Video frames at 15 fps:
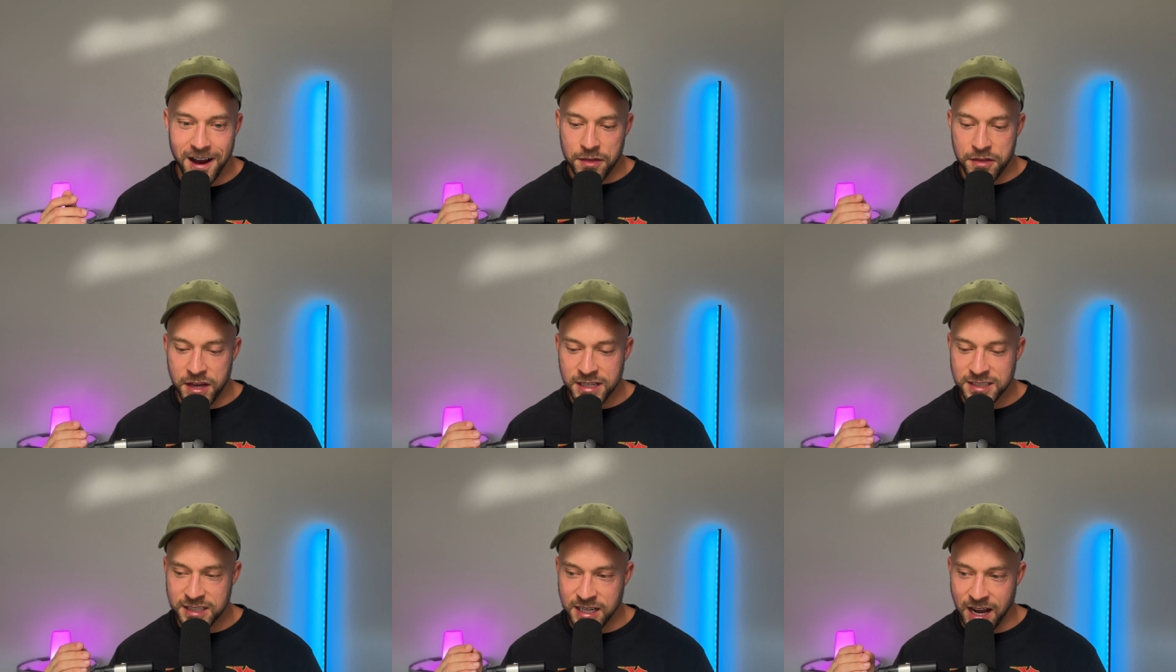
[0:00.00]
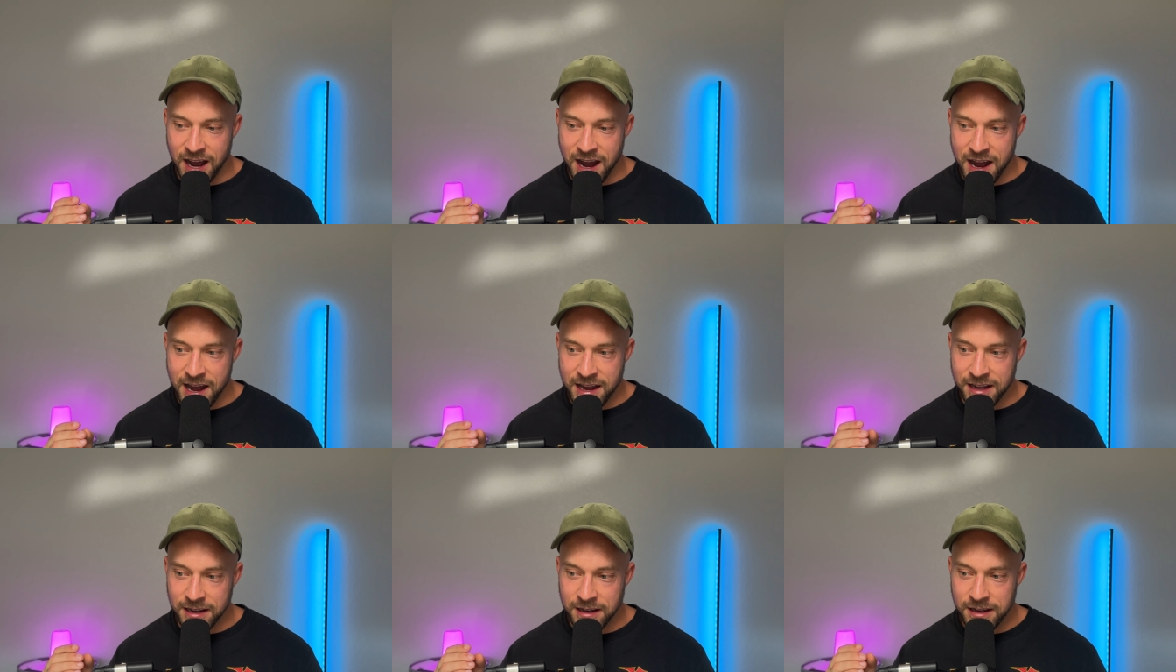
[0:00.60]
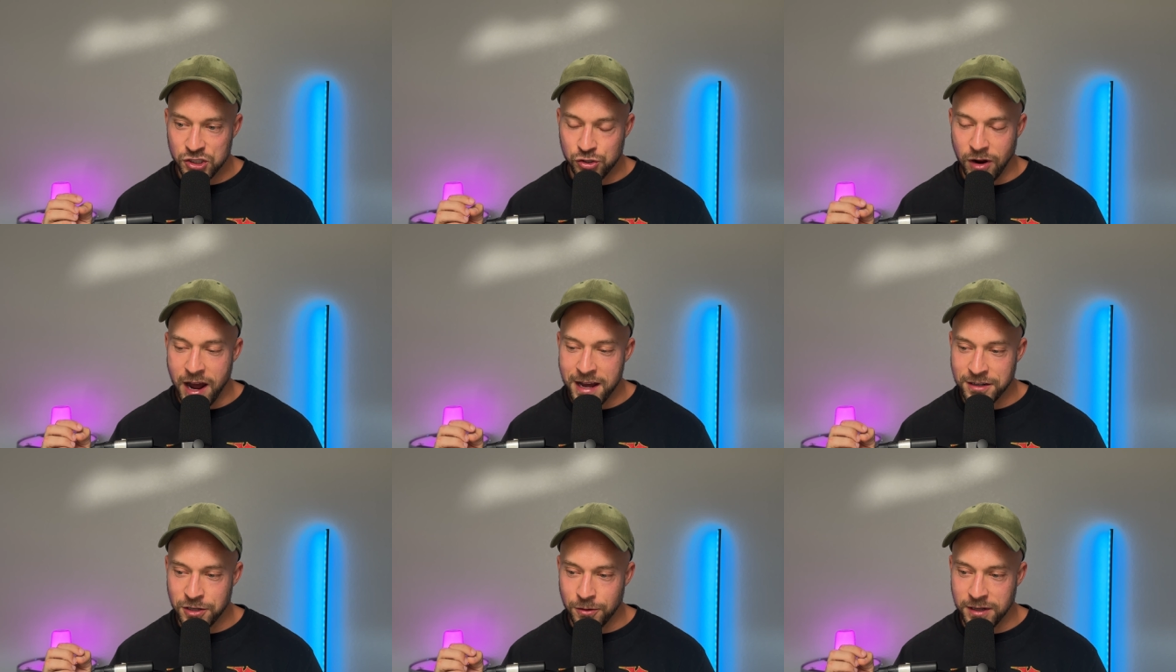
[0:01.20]
This guy
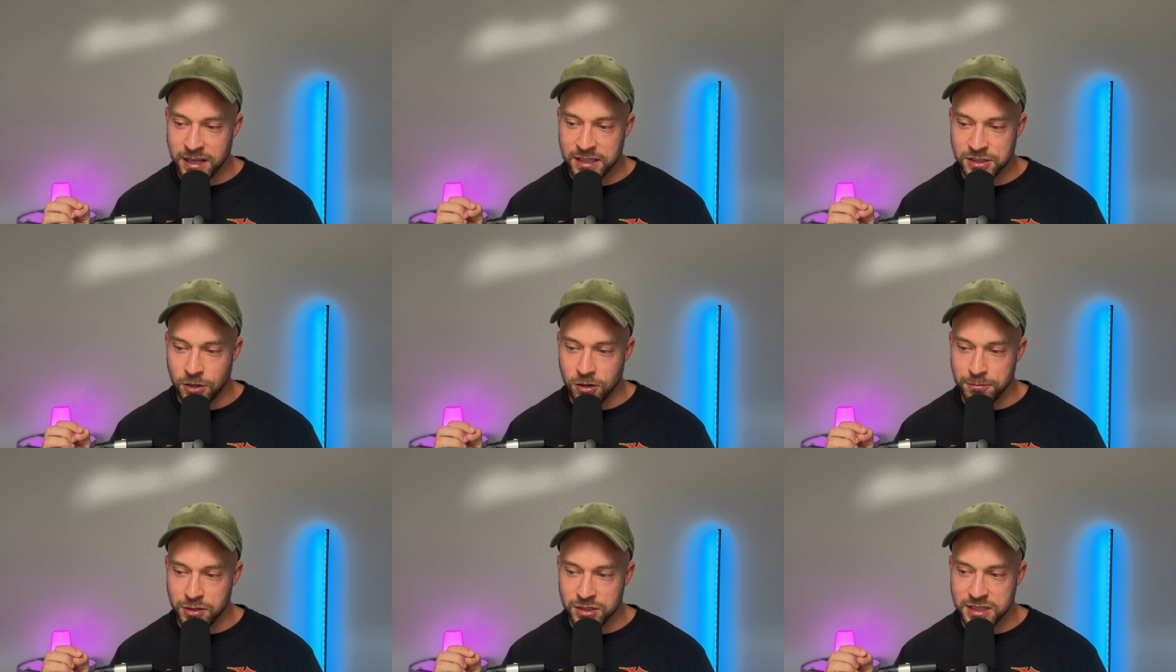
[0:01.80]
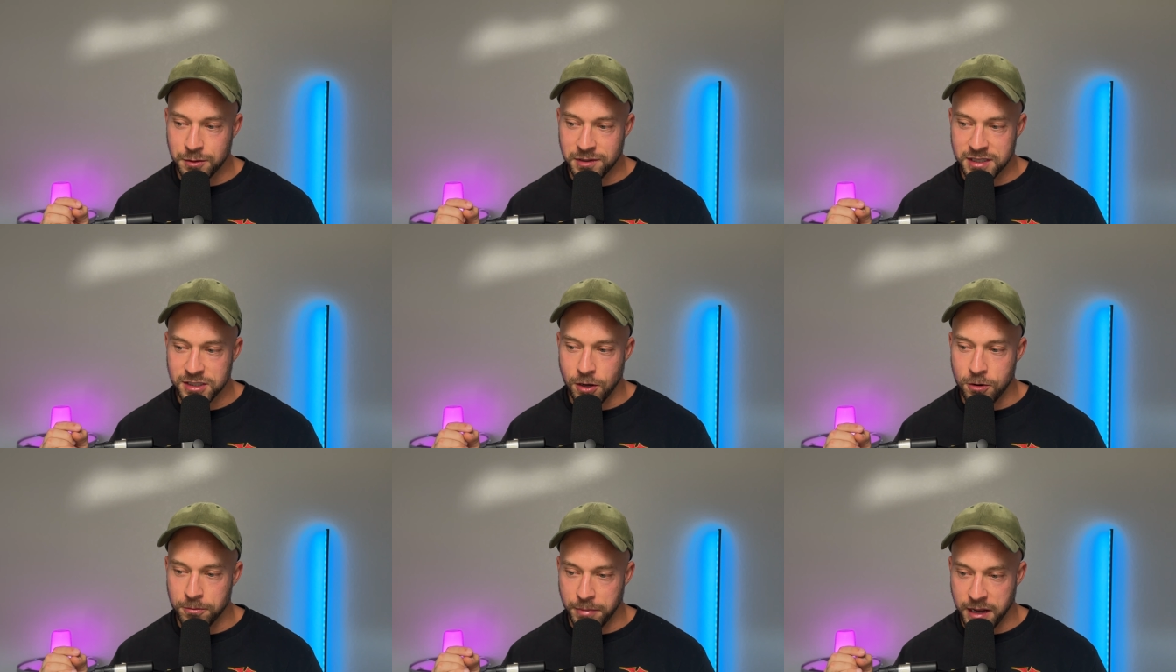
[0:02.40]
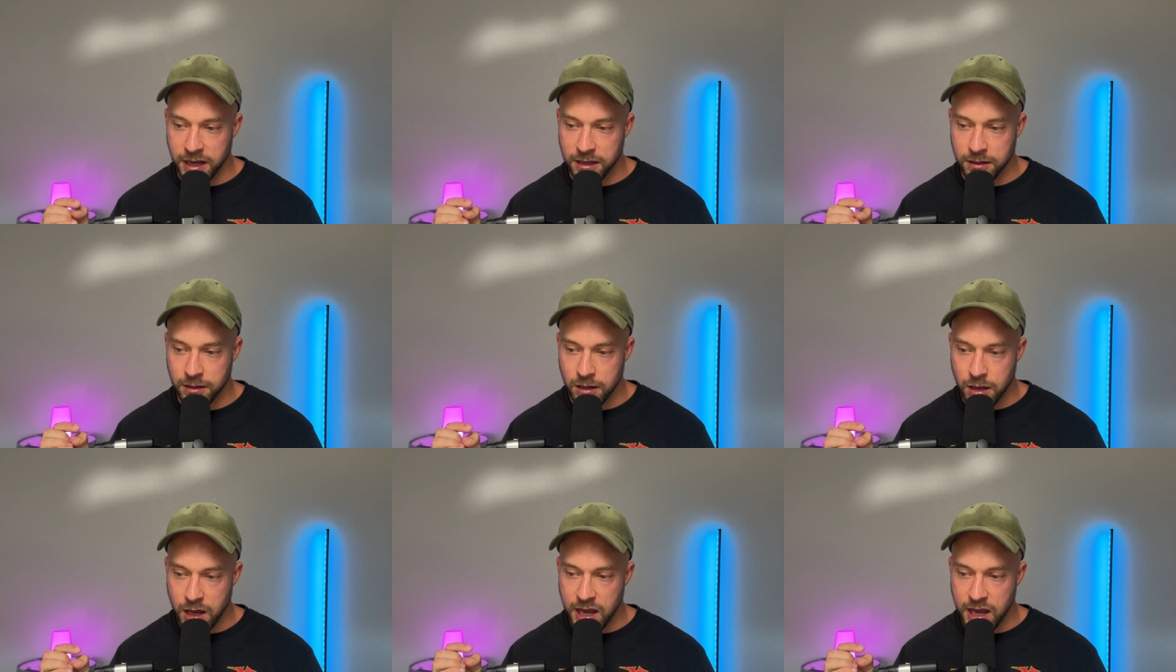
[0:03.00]
tried doing his own music with his own band.